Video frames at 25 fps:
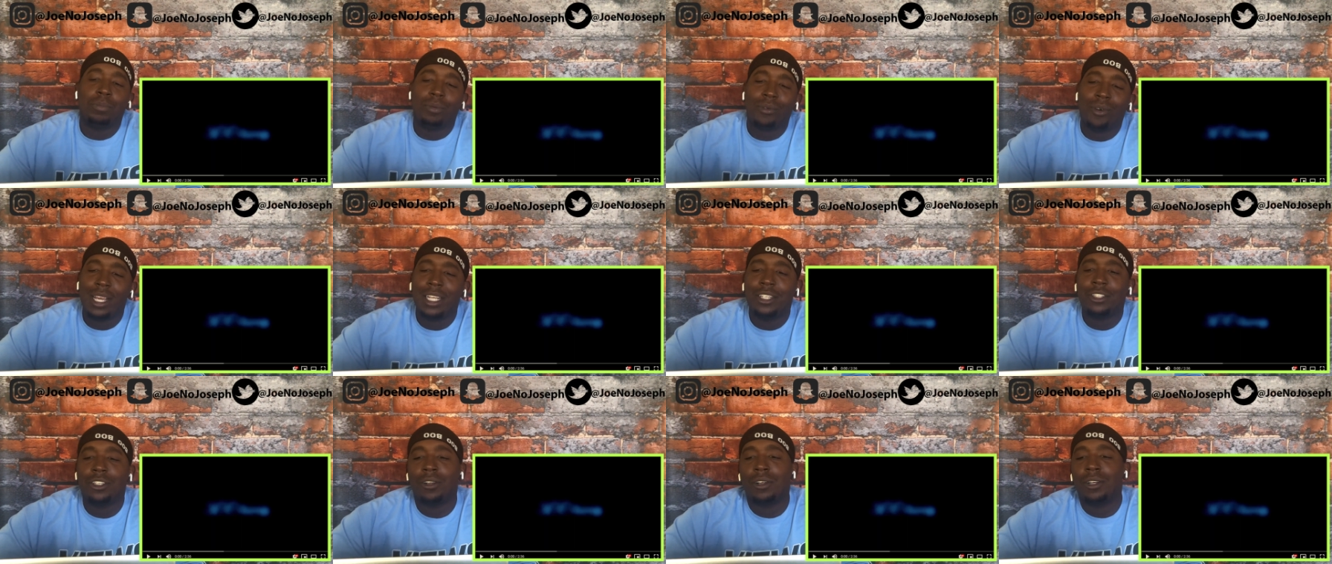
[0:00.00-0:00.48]
your
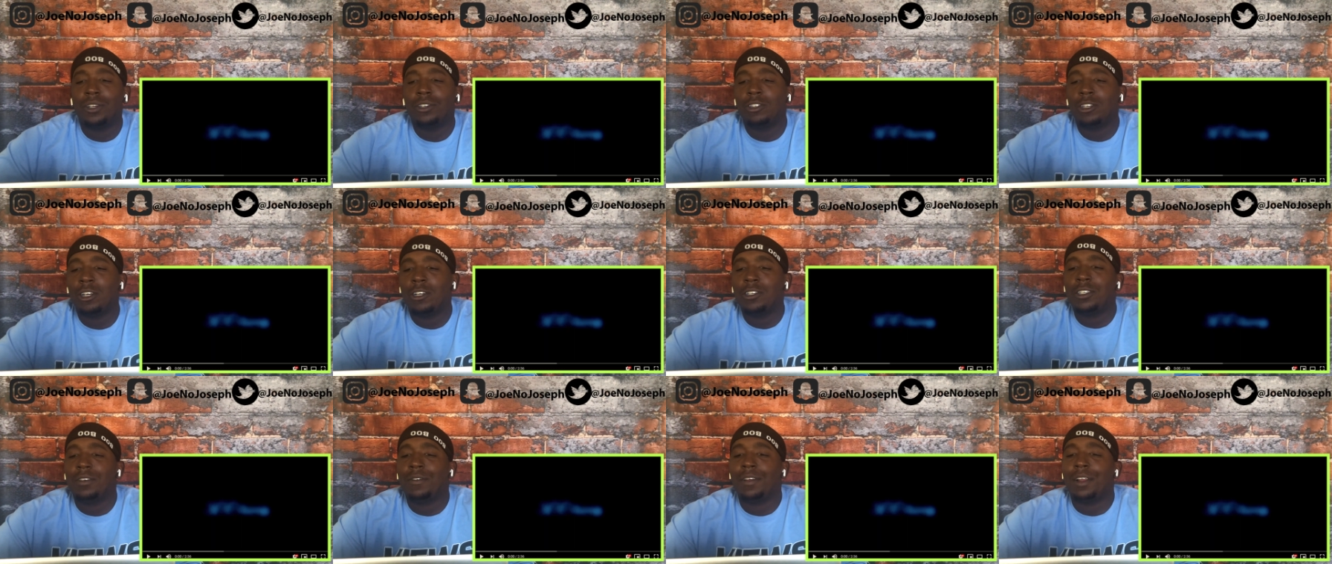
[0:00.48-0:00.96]
boy,
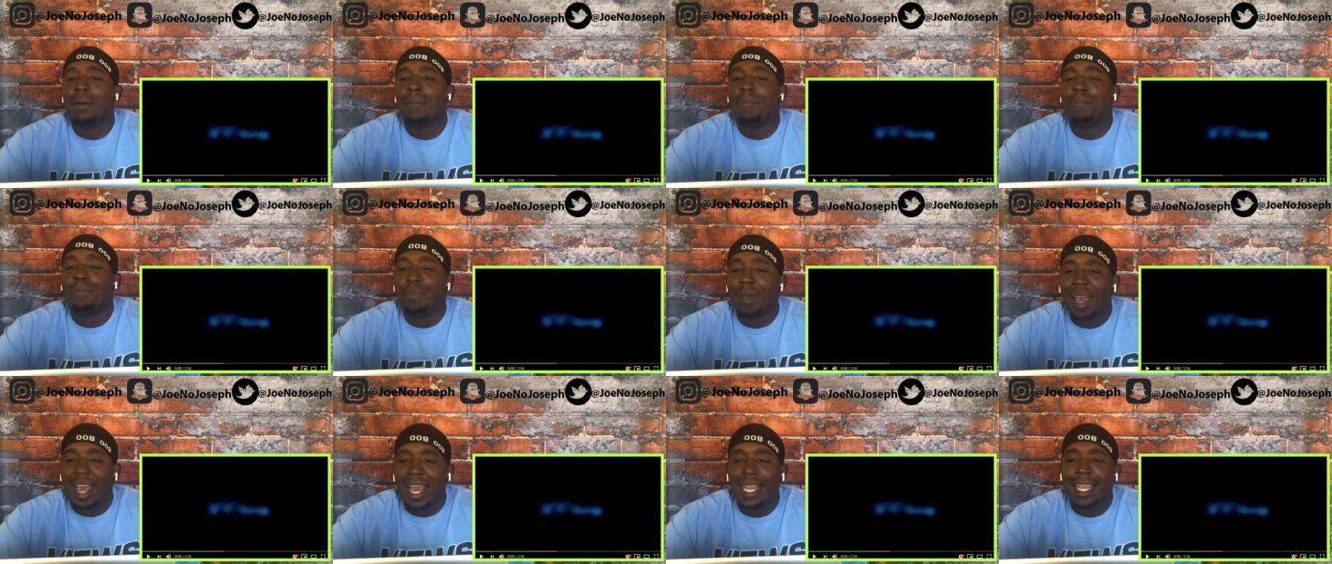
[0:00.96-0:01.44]
Joenojoseph, and
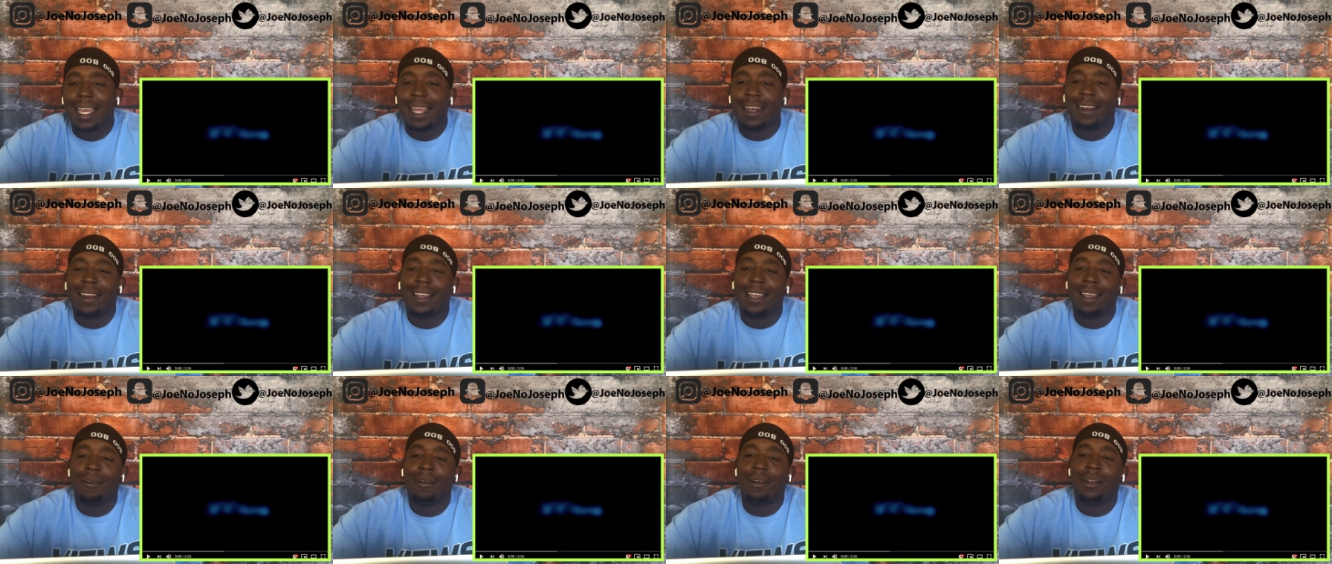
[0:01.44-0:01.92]
I'm back at
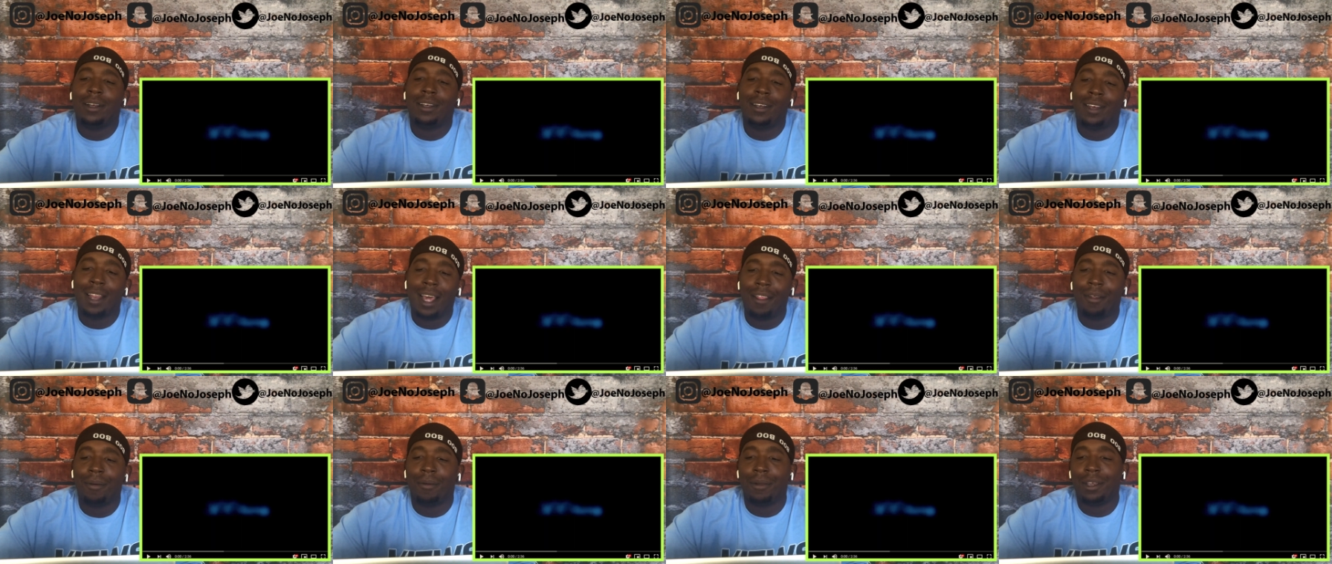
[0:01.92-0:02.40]
it again with
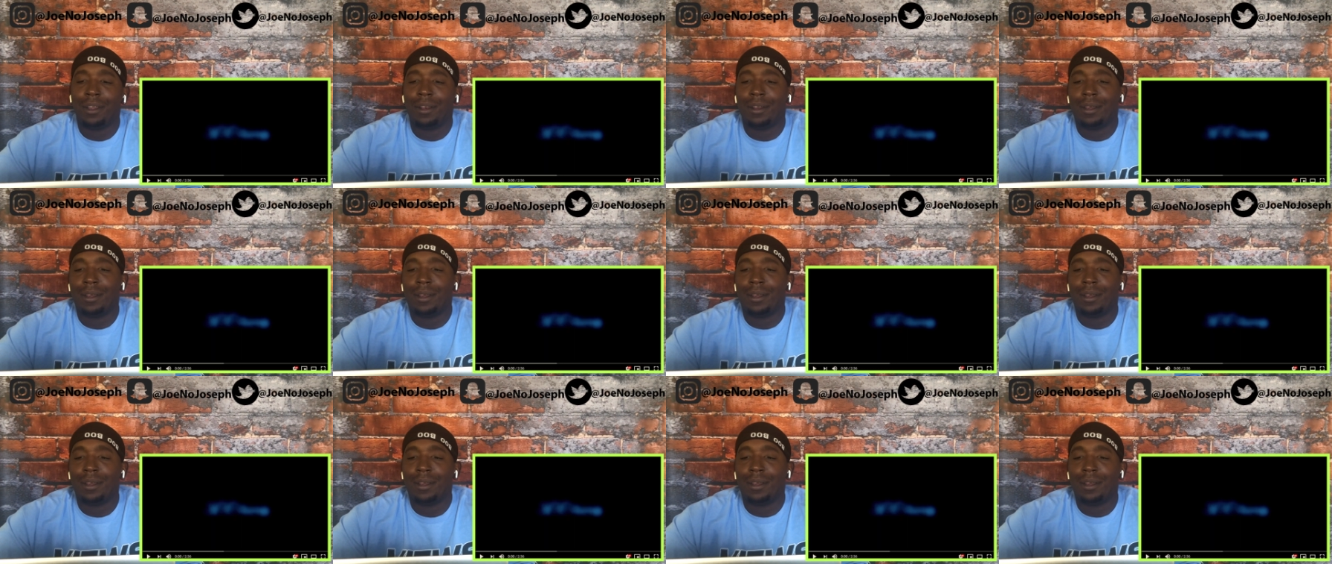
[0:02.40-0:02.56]
another one.